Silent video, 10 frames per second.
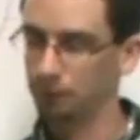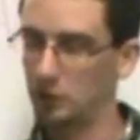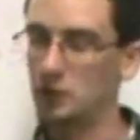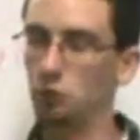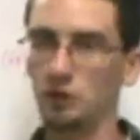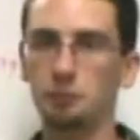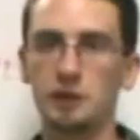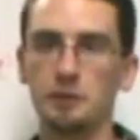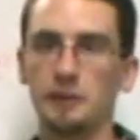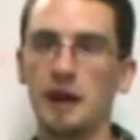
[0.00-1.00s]

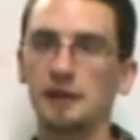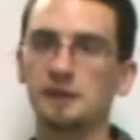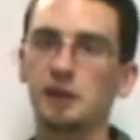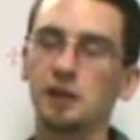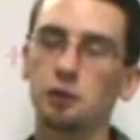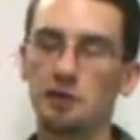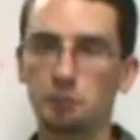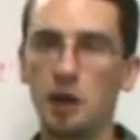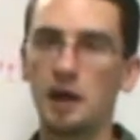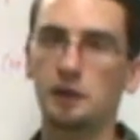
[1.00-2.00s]
equilibrium constant, you
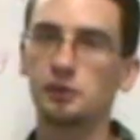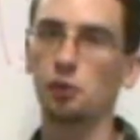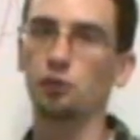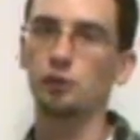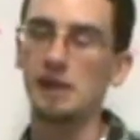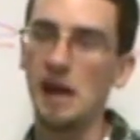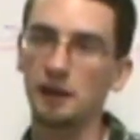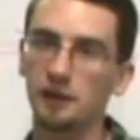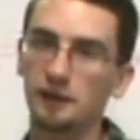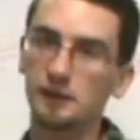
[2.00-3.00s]
have products over
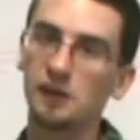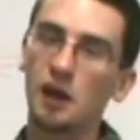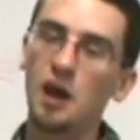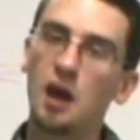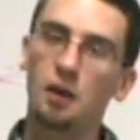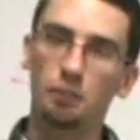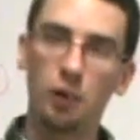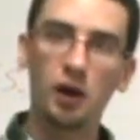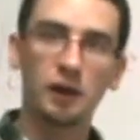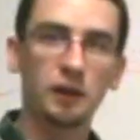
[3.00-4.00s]
reactants,
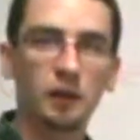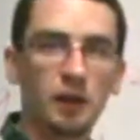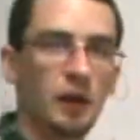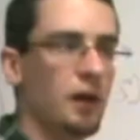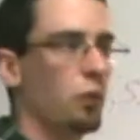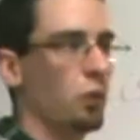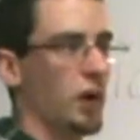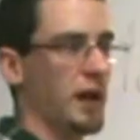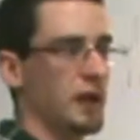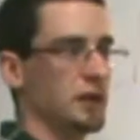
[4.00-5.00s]
but
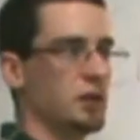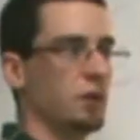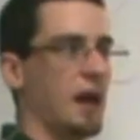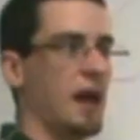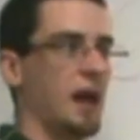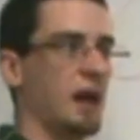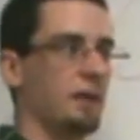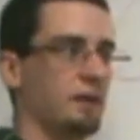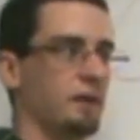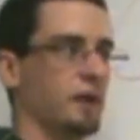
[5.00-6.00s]
when you
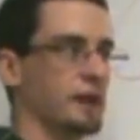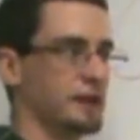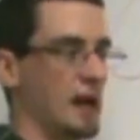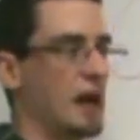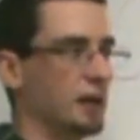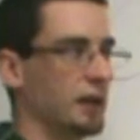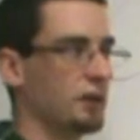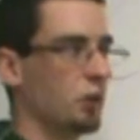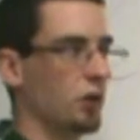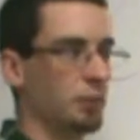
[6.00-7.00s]
have a
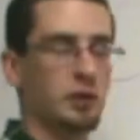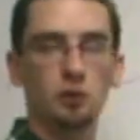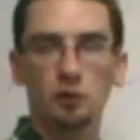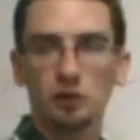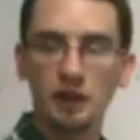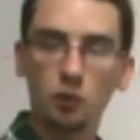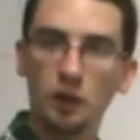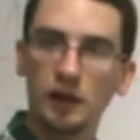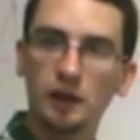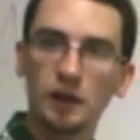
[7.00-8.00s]
solid or a pure
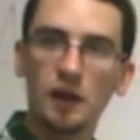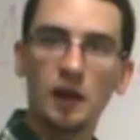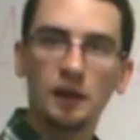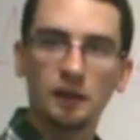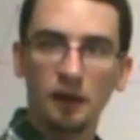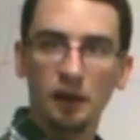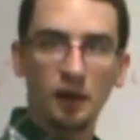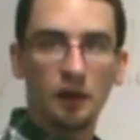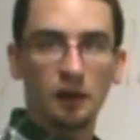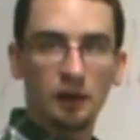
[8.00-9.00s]
liquid,
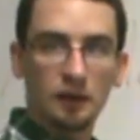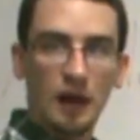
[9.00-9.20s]
the